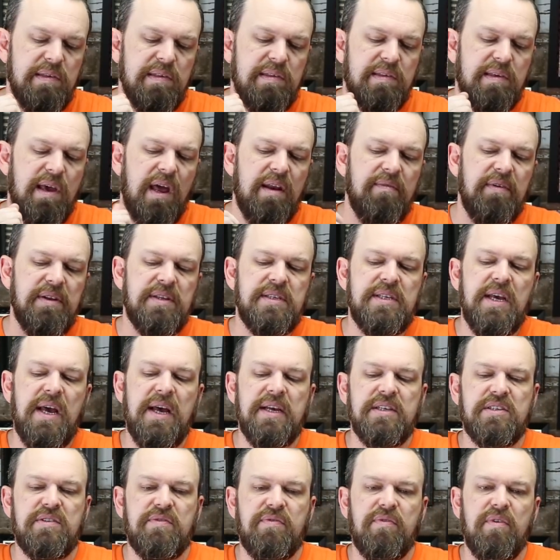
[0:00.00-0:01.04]
It's kind of a
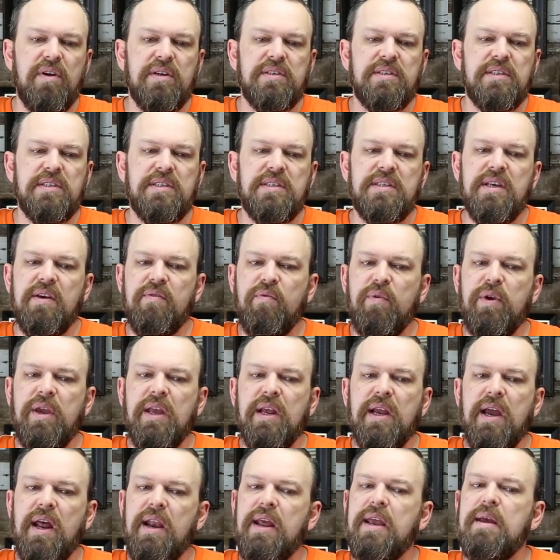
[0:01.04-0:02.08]
test for us to see if we
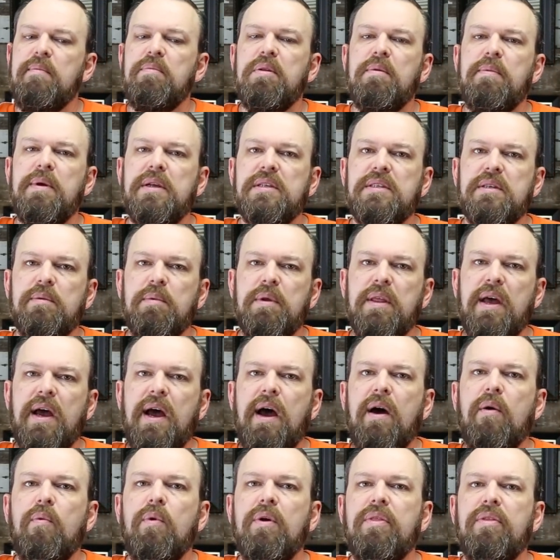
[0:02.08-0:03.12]
can kind of implement some of
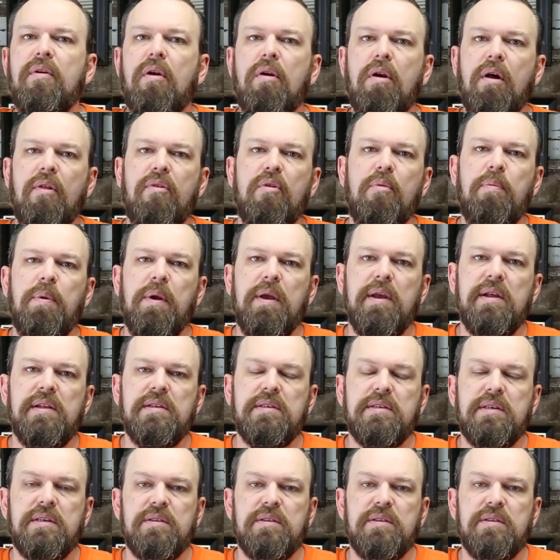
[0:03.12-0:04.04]
that with our other pens,